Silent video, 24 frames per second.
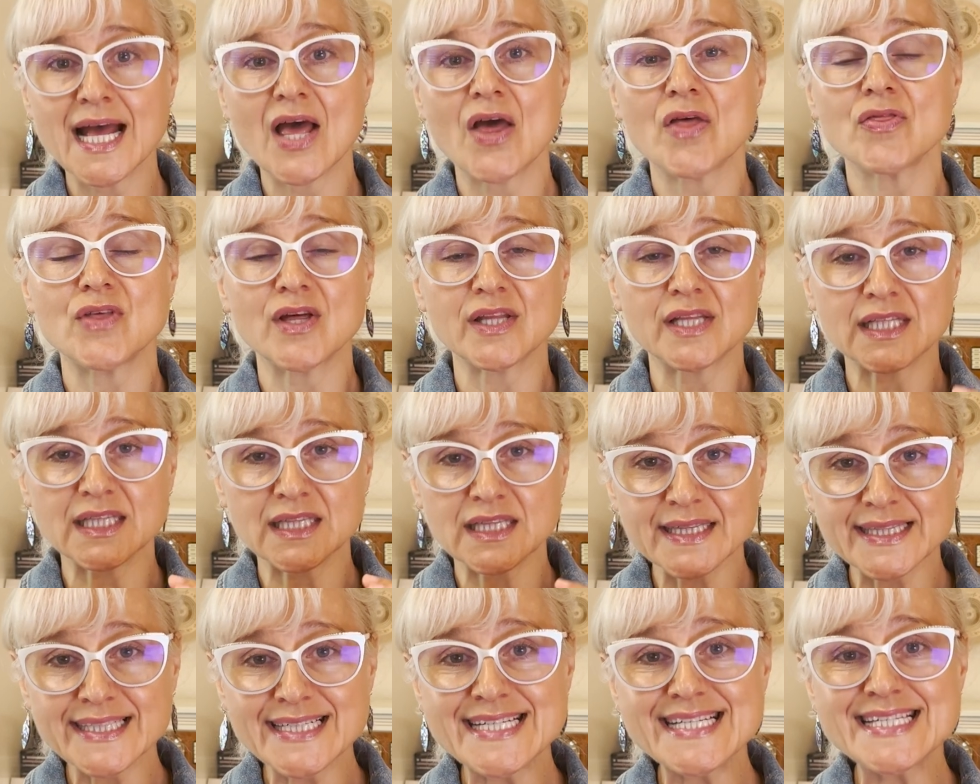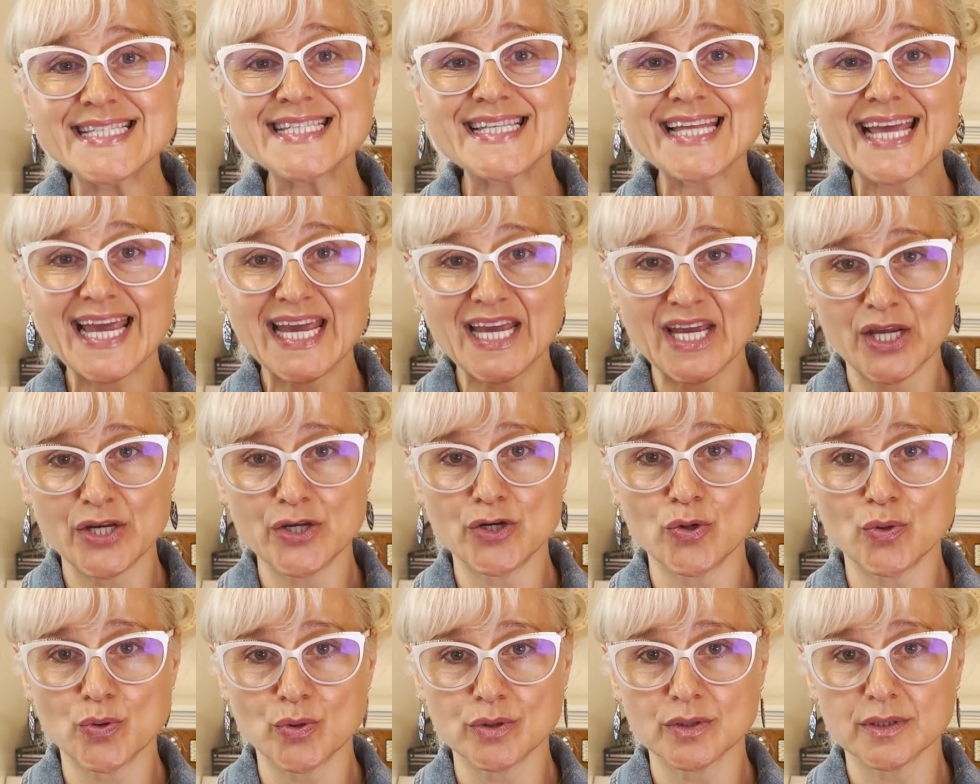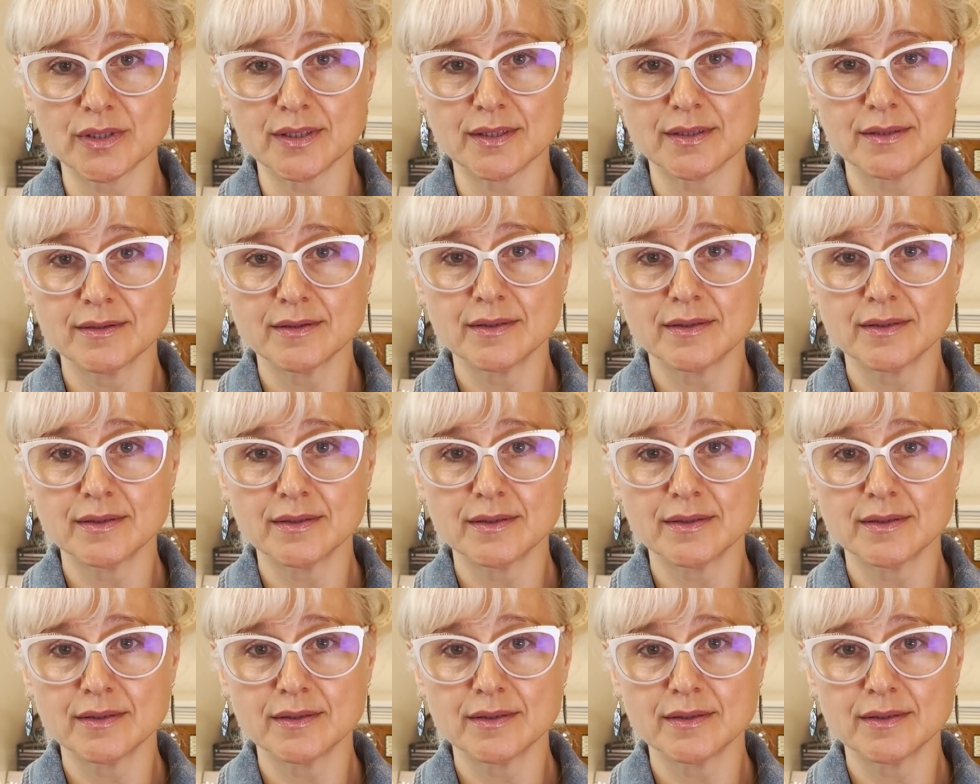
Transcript: that at least annually,